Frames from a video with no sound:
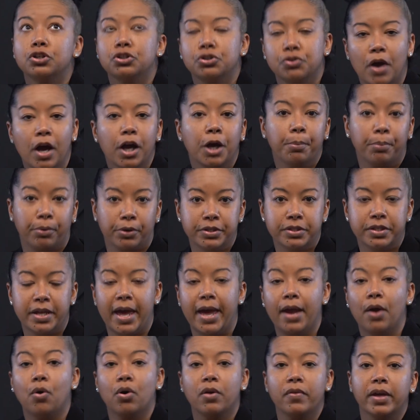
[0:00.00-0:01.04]
truck per
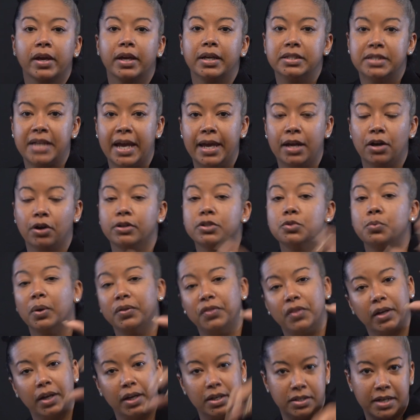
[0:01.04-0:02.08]
se, or the container. It's
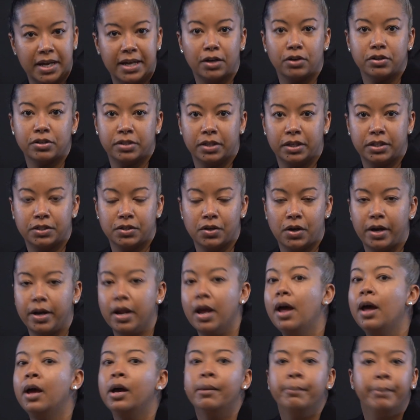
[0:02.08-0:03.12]
what the container sits on.
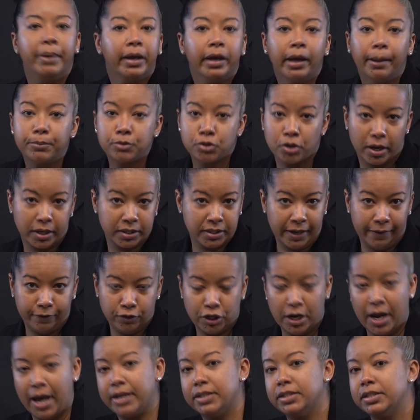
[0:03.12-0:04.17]
Pickup trucks have
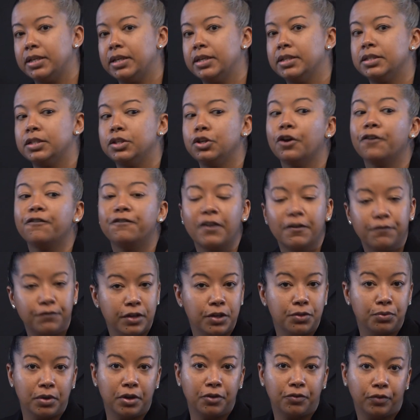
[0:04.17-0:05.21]
chassis. Your
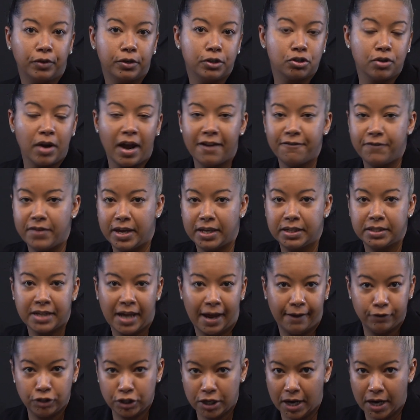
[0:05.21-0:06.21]
53-foot dry vans have